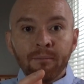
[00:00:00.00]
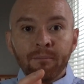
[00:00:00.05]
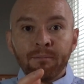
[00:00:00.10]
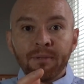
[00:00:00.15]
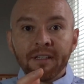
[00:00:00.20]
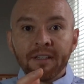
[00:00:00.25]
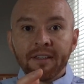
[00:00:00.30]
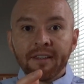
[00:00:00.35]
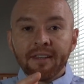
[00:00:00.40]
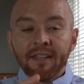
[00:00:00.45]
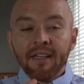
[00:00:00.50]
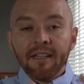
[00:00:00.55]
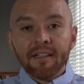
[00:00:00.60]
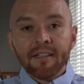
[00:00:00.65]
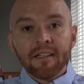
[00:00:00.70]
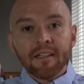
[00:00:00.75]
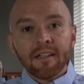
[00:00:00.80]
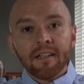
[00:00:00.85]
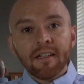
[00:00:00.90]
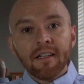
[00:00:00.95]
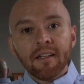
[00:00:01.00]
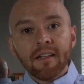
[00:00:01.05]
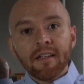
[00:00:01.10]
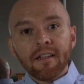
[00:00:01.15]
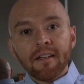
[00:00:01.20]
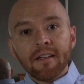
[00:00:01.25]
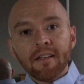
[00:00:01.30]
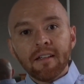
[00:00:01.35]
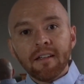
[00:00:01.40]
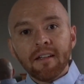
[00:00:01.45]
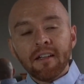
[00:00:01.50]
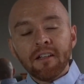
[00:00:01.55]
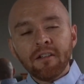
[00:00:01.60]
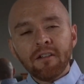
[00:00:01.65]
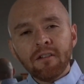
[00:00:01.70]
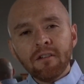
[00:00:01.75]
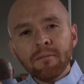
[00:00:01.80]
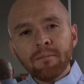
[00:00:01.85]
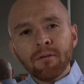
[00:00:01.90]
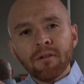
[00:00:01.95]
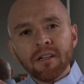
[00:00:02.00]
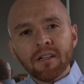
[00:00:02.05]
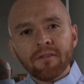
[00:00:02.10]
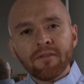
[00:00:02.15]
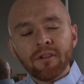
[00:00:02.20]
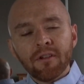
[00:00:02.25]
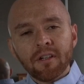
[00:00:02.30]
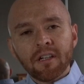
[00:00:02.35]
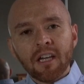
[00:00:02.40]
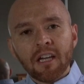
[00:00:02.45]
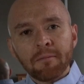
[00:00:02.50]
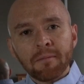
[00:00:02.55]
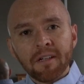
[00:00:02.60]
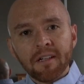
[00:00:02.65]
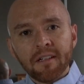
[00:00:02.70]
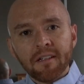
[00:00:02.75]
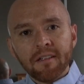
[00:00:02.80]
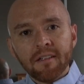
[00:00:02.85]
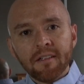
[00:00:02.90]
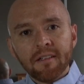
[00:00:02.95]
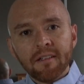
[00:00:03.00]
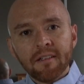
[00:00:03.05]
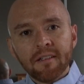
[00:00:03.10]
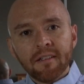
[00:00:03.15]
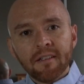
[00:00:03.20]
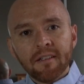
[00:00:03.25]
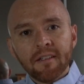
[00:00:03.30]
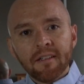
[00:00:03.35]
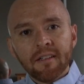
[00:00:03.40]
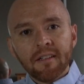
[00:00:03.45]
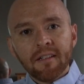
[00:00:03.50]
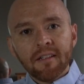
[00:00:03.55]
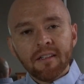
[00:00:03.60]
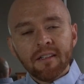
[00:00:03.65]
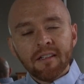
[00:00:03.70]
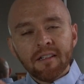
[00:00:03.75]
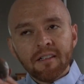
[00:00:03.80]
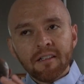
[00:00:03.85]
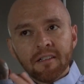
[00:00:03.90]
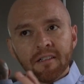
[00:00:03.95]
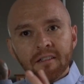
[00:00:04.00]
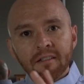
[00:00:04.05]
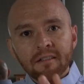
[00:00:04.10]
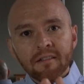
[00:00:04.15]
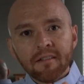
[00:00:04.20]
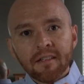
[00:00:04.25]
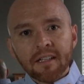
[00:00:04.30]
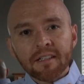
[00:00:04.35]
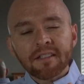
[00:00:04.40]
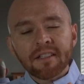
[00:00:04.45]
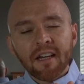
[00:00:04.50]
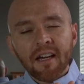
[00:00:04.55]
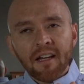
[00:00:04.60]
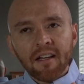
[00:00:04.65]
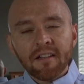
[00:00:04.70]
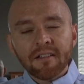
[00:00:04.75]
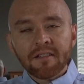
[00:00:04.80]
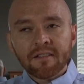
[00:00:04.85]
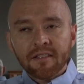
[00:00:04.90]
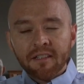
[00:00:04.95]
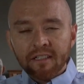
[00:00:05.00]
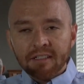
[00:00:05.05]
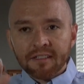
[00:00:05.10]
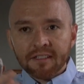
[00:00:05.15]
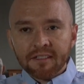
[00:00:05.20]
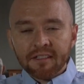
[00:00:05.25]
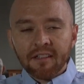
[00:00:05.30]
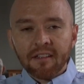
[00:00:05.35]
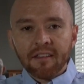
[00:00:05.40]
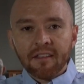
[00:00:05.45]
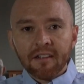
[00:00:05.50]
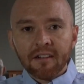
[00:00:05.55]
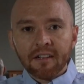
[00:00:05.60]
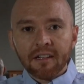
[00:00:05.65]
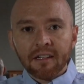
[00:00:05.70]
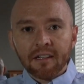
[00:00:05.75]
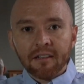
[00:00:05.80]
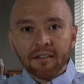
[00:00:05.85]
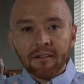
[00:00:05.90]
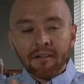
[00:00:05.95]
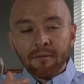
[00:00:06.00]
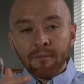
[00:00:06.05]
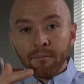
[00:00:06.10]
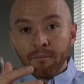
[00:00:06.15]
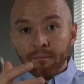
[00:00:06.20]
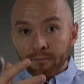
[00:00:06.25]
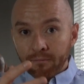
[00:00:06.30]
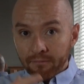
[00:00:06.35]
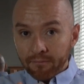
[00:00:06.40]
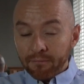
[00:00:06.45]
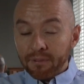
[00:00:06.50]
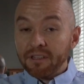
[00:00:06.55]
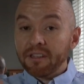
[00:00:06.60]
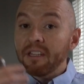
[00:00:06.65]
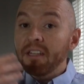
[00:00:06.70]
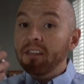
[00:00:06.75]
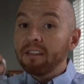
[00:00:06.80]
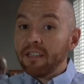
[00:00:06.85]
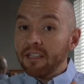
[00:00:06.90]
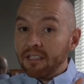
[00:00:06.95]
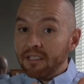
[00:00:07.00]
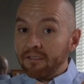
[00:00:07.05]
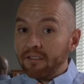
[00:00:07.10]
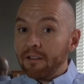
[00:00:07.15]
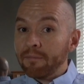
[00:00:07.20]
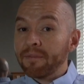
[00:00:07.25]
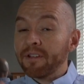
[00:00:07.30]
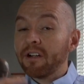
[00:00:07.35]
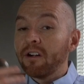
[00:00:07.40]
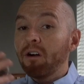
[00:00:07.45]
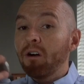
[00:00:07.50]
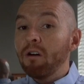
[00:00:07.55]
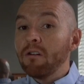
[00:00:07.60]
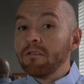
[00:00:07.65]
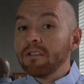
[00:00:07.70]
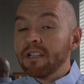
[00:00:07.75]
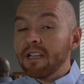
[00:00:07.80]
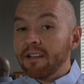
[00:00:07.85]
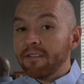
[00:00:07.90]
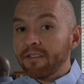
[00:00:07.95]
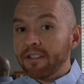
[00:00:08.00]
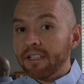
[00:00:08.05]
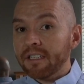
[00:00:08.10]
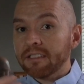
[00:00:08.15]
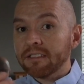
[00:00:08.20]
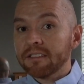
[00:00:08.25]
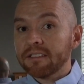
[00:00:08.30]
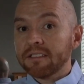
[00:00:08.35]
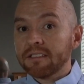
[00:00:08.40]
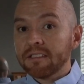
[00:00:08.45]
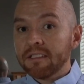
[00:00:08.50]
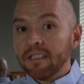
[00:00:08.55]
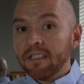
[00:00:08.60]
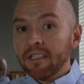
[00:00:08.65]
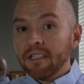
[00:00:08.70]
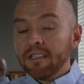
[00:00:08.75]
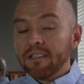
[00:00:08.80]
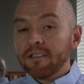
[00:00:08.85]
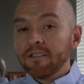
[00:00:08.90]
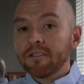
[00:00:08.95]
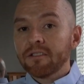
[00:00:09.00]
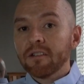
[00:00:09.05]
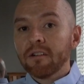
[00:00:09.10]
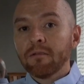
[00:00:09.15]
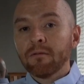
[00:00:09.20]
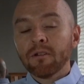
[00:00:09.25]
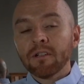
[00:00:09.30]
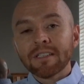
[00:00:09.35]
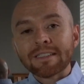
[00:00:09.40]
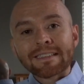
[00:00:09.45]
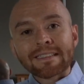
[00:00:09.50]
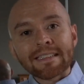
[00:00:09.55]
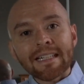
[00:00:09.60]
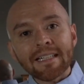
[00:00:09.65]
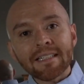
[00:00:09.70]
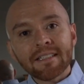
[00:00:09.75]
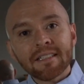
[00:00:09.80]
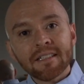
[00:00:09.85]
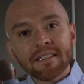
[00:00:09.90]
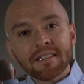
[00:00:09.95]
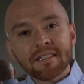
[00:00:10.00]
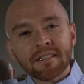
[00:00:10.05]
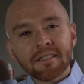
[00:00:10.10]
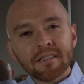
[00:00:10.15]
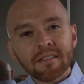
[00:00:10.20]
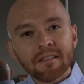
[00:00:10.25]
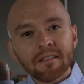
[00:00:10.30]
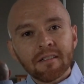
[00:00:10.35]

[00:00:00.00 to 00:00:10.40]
But then a new point of view came in that challenged the existing theory, but then they developed their own evidence to show, well, it's not just,